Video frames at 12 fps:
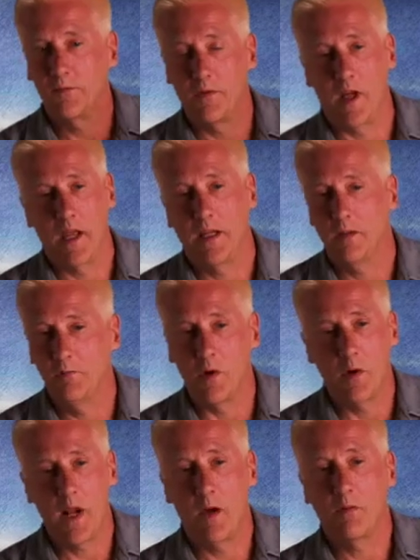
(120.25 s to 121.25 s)
flying,
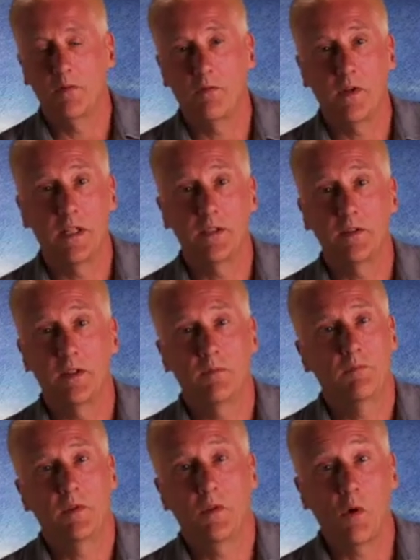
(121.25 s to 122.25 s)
going out with friends,
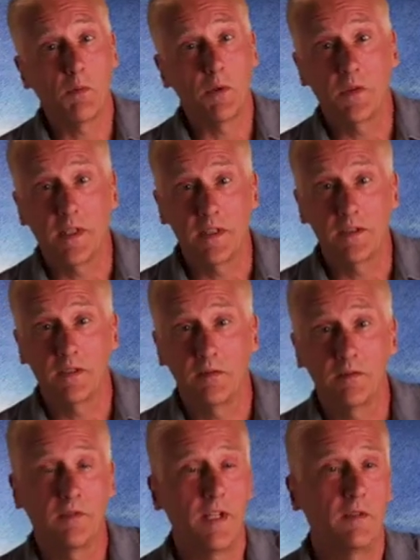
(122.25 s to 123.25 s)
the normal things
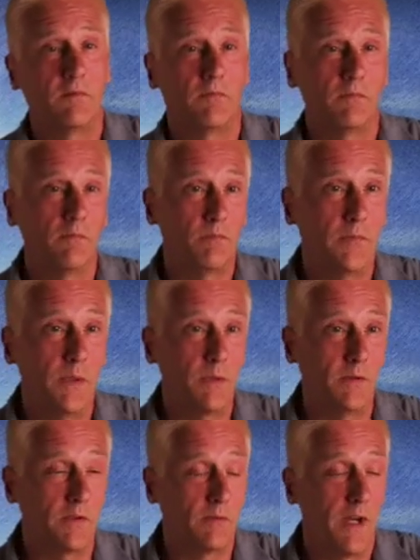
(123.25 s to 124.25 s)
that
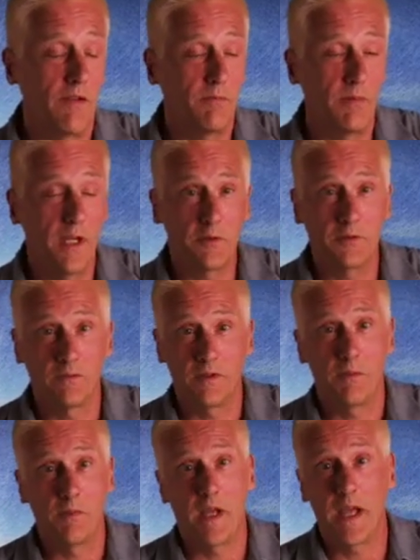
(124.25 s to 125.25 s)
people derive pleasure
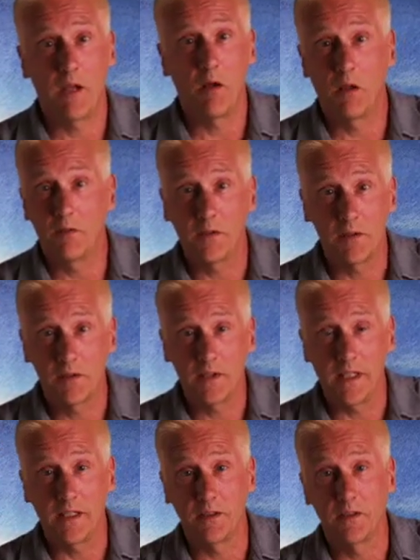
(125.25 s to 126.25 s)
from, I had all of those
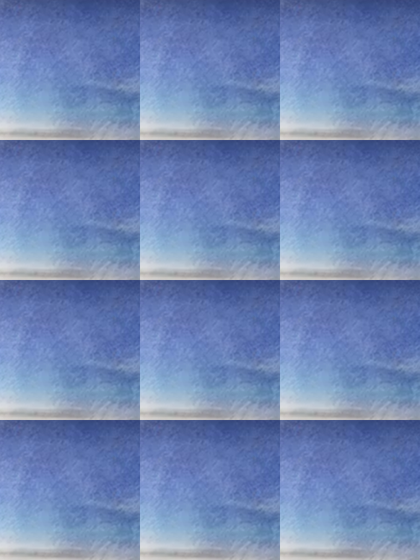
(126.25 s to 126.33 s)
things.